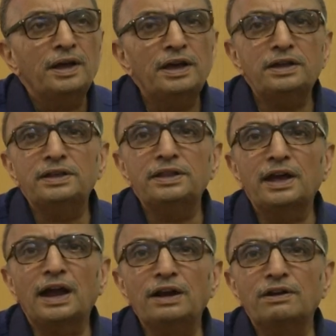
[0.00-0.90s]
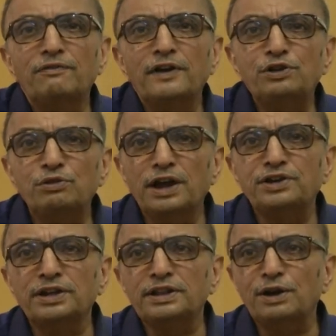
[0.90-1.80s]
is in the kind of
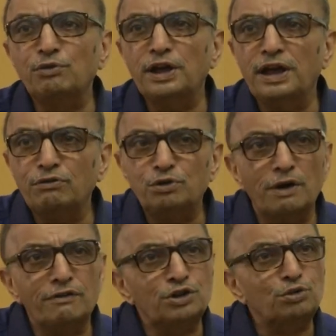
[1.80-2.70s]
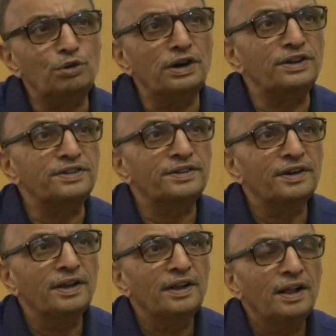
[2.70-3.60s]
education that we give to our students,
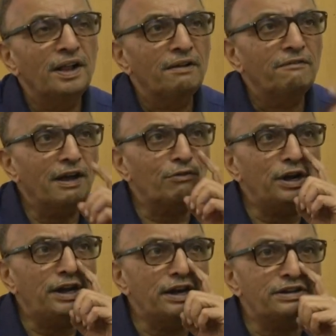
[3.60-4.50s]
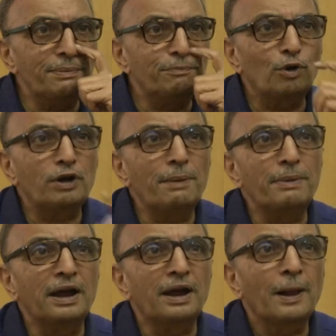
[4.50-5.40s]
where we teach them
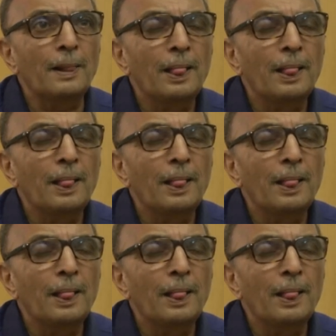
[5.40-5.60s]
programming,